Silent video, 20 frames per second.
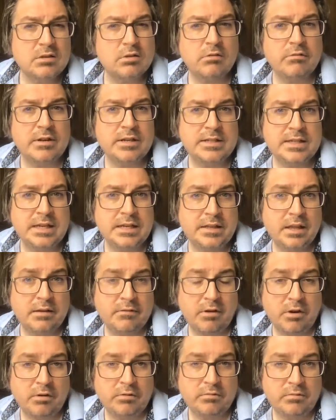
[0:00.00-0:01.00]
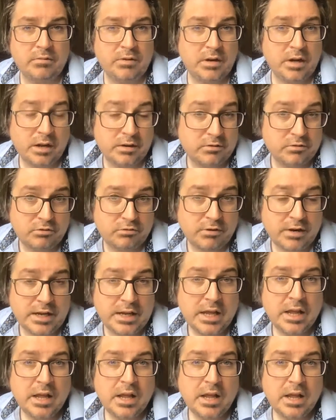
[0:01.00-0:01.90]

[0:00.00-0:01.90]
or indeed their own country.